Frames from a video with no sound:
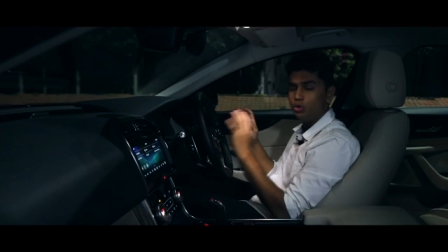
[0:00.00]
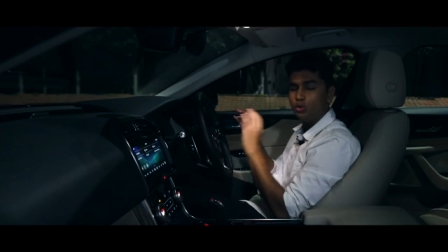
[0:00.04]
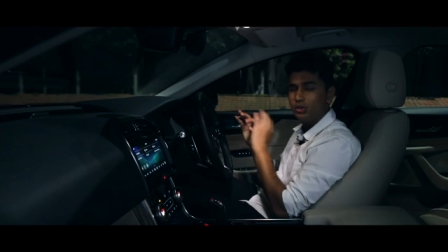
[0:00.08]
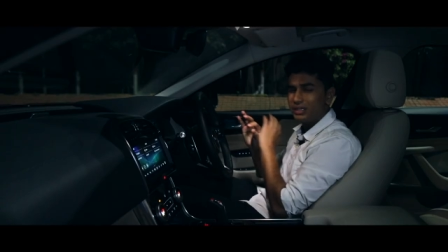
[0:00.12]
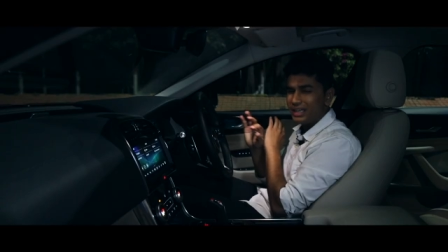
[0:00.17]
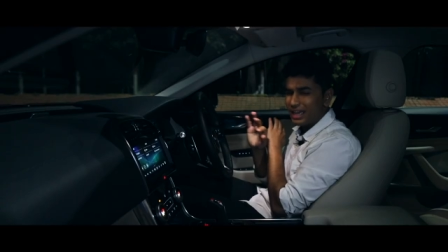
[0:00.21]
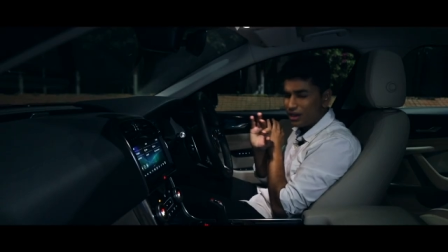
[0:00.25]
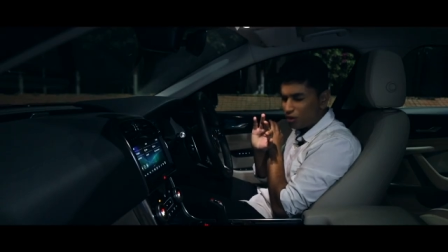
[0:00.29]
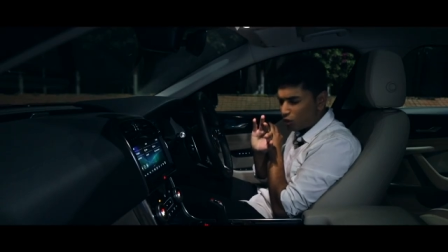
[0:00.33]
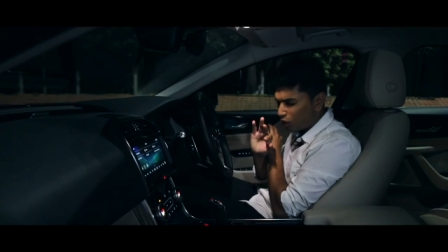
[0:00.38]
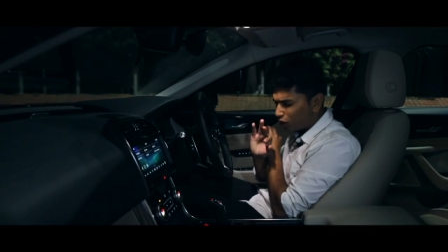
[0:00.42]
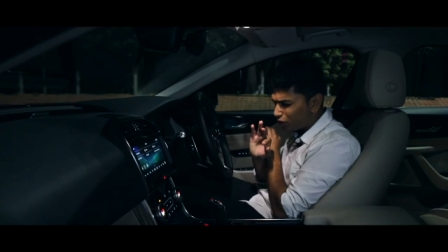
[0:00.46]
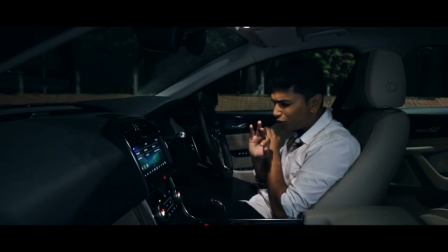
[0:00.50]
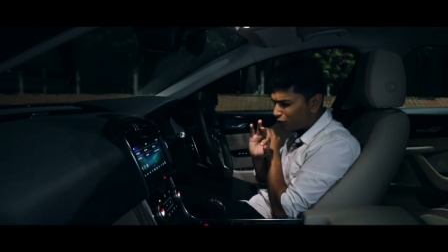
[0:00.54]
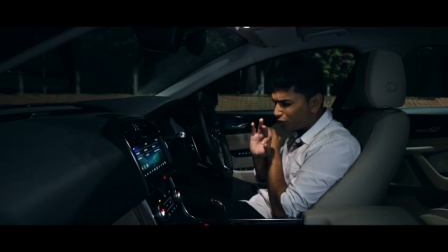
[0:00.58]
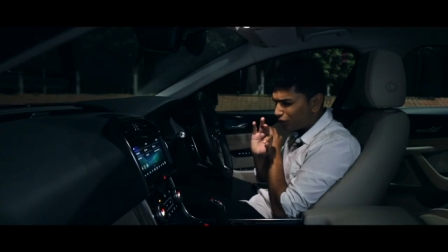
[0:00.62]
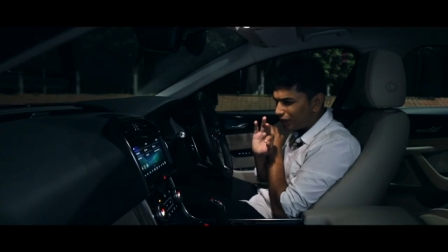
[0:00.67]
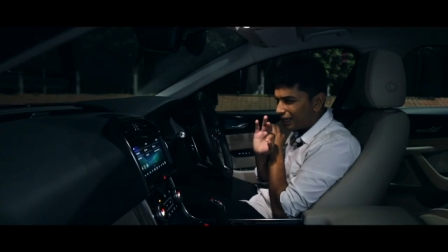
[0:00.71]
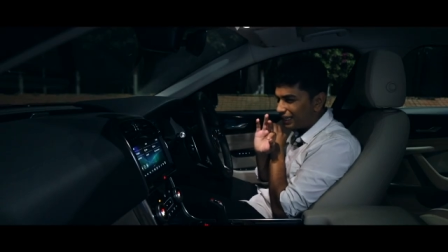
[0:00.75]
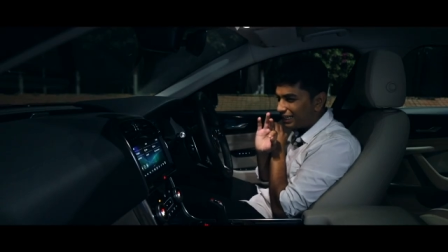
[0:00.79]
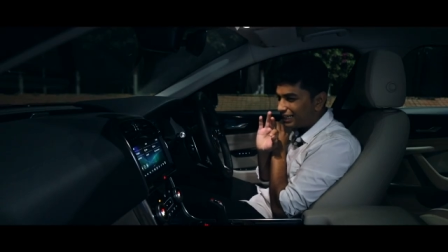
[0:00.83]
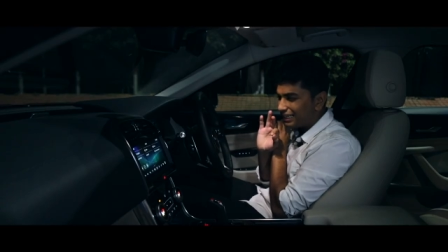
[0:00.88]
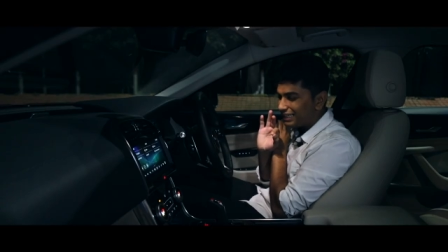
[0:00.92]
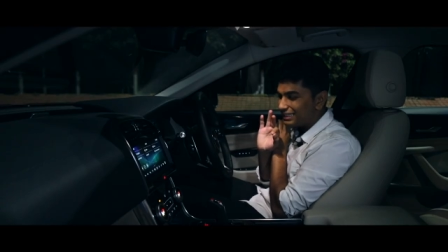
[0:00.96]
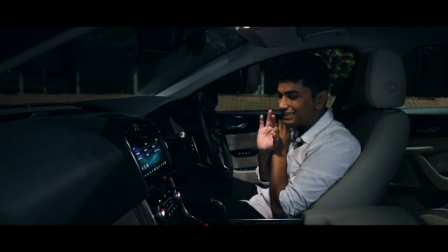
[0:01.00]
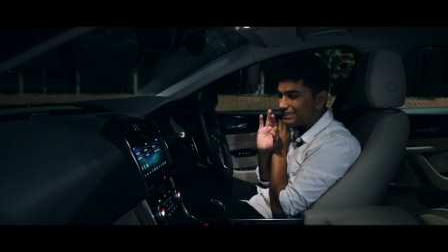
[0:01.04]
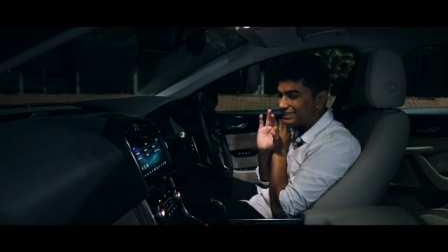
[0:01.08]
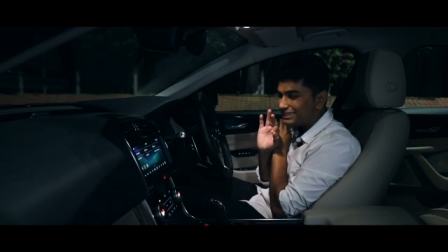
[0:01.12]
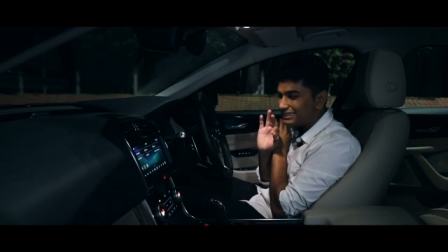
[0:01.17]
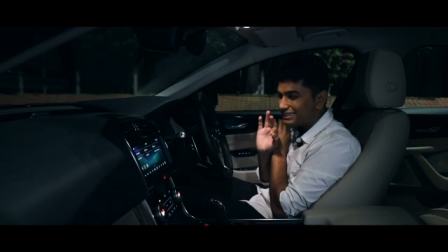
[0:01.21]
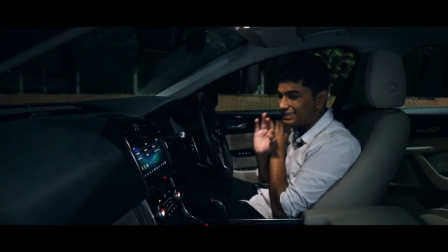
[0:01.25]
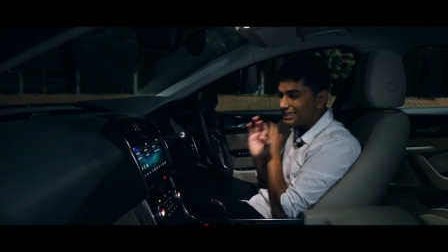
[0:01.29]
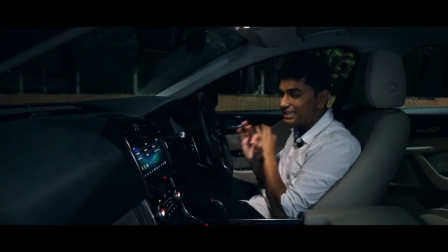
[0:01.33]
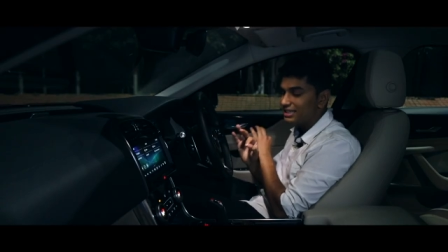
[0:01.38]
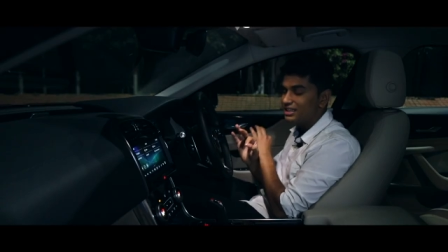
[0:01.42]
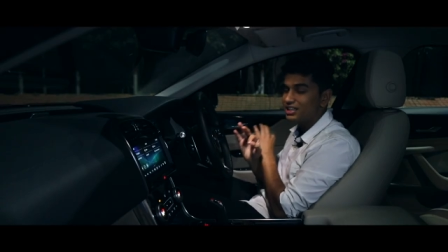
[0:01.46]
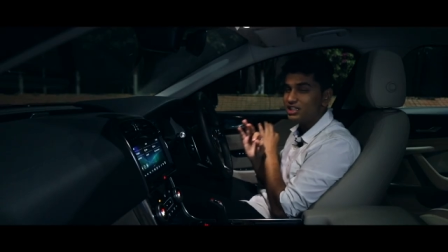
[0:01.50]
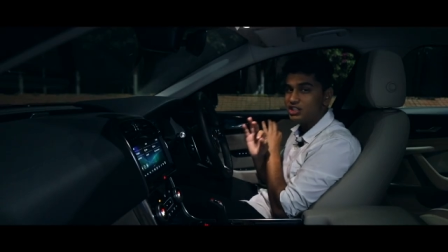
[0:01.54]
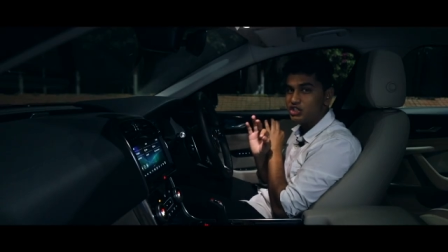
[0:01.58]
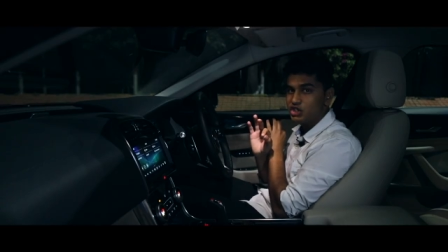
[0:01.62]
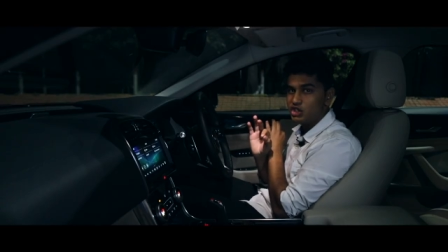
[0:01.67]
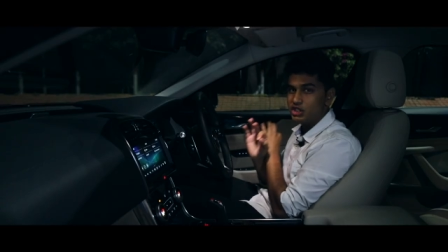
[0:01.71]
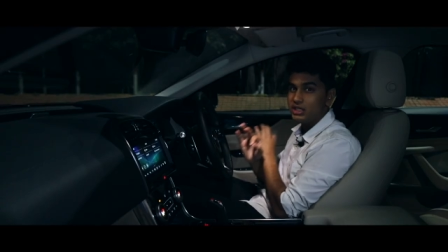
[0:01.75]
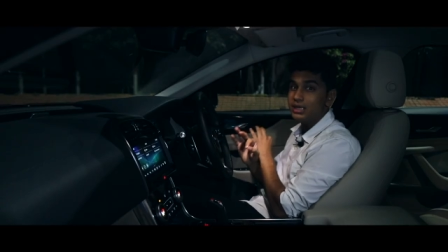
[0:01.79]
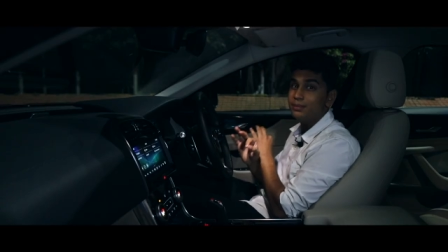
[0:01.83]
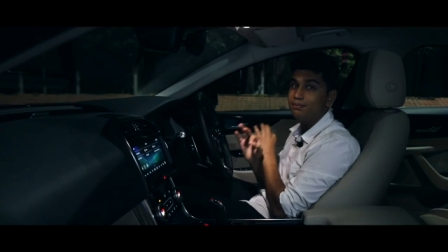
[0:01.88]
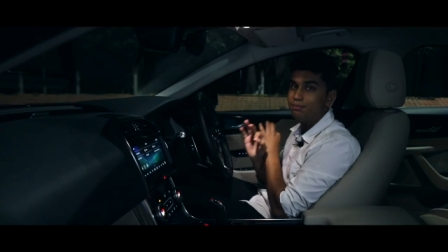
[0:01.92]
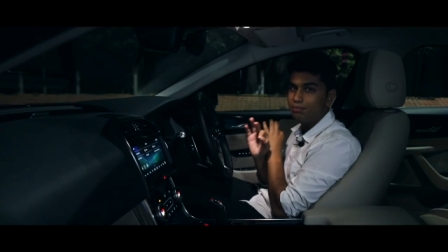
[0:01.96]
You cannot find a single
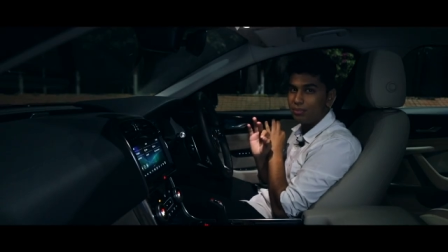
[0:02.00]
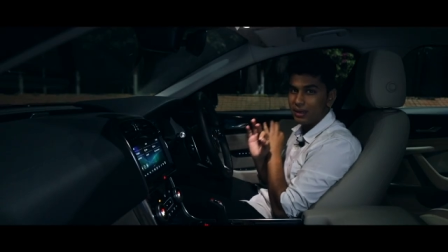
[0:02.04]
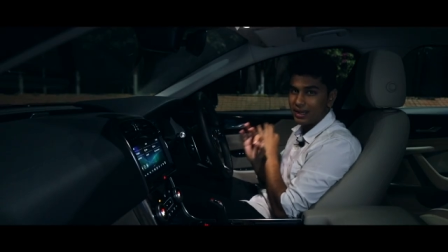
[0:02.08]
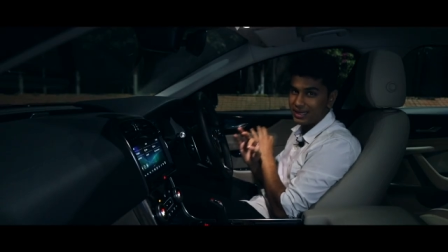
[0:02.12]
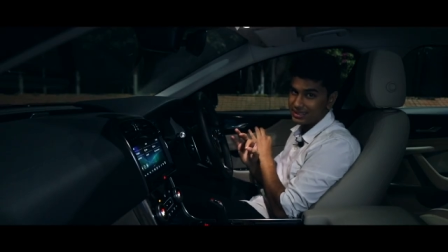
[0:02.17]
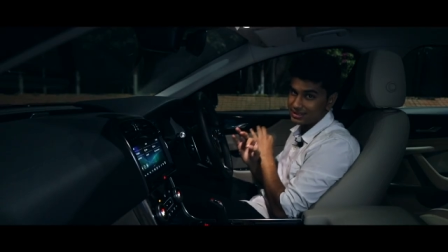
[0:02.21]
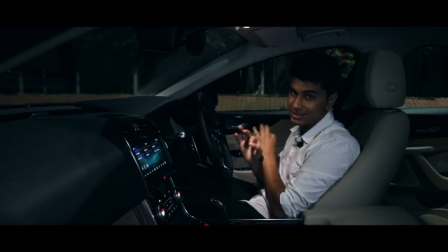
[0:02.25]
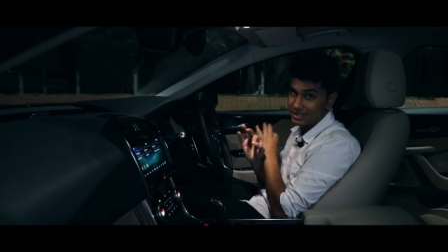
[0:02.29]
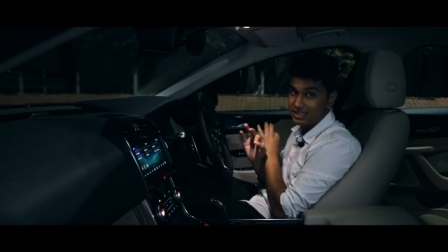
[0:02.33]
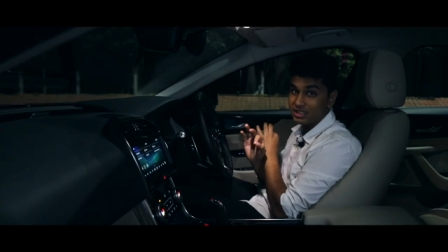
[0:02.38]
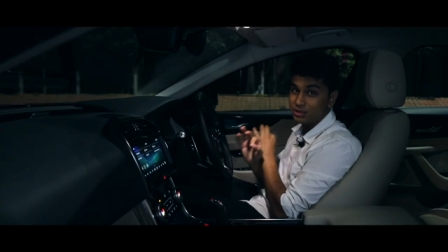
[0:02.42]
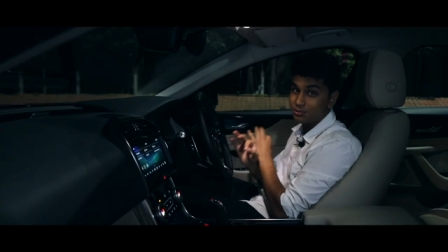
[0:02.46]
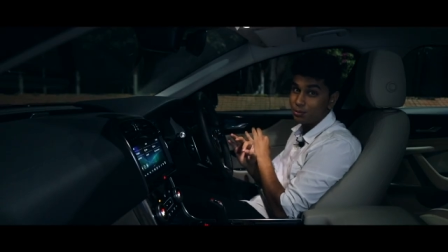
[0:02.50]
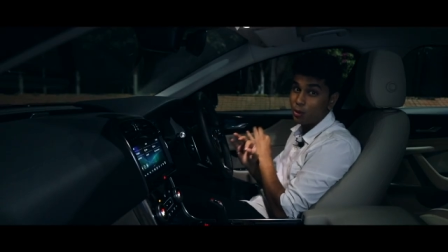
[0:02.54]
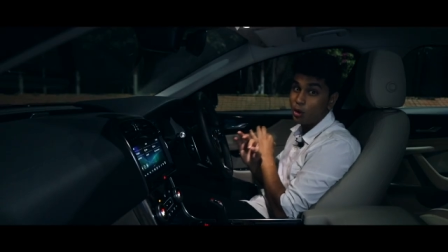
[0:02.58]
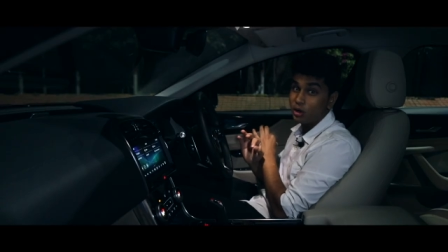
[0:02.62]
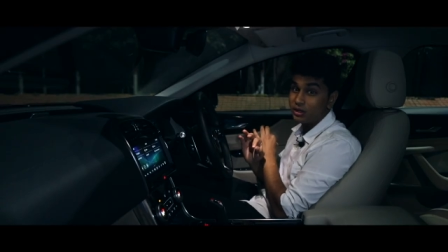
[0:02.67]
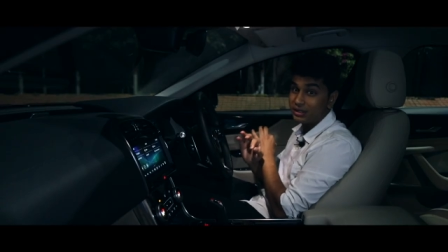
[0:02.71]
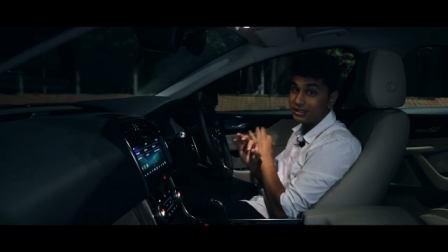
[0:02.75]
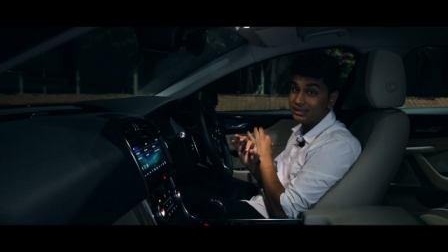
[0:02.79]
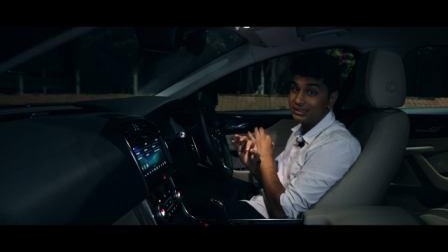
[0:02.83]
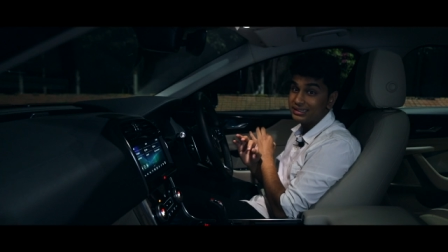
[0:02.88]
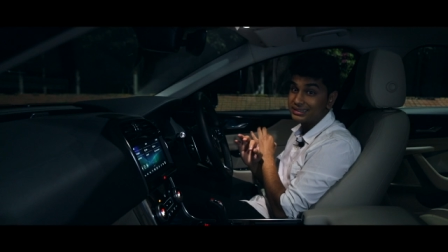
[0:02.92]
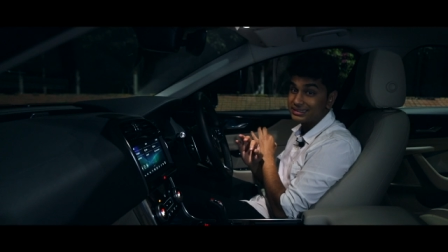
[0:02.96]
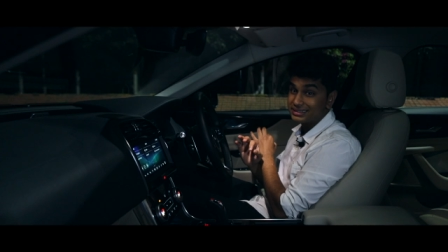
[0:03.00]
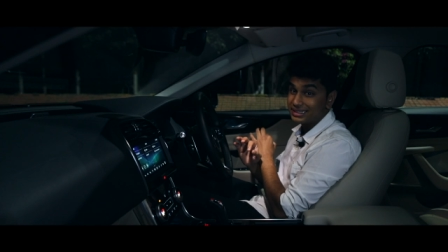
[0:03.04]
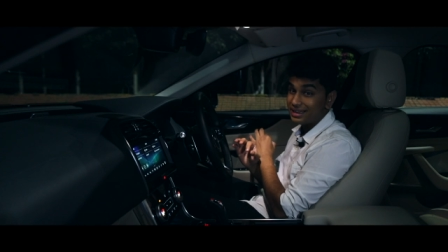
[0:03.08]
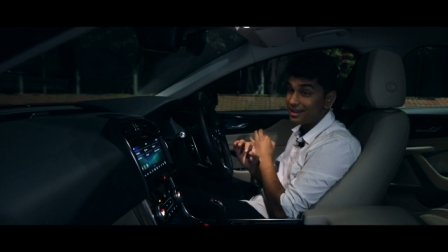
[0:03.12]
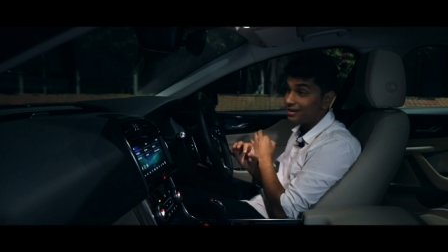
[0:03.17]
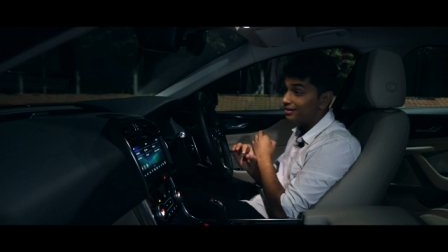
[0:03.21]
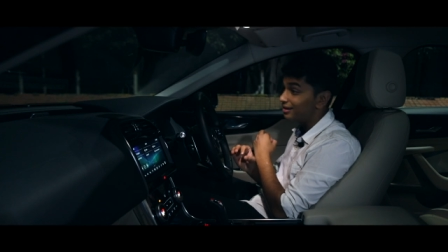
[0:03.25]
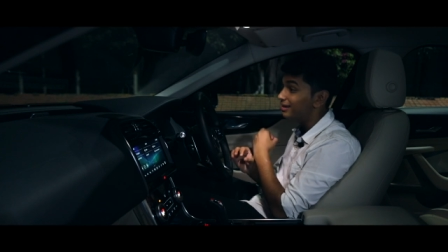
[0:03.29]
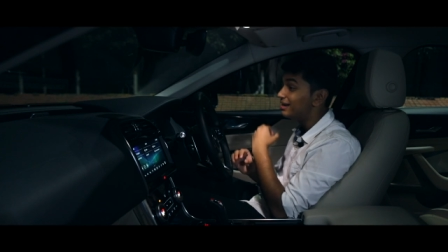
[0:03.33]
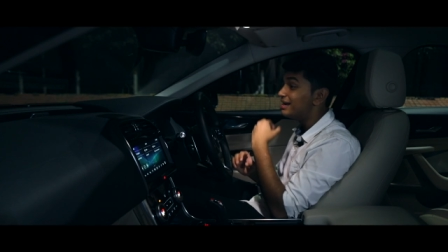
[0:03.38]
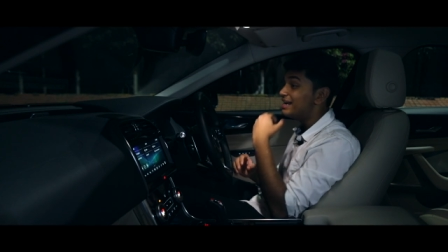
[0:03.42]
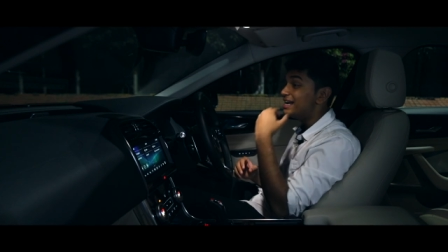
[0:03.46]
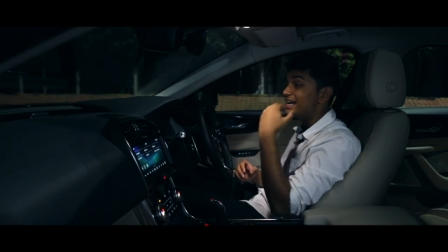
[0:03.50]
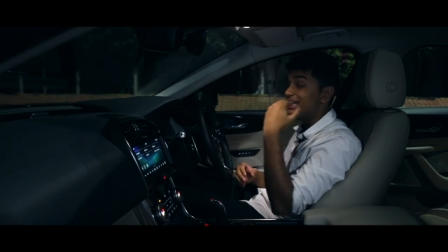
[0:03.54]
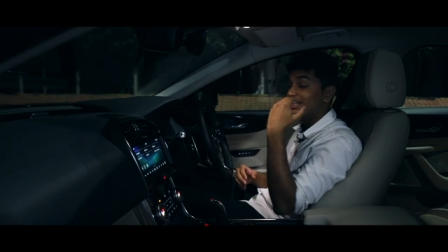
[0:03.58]
cheap plastic spot in this car.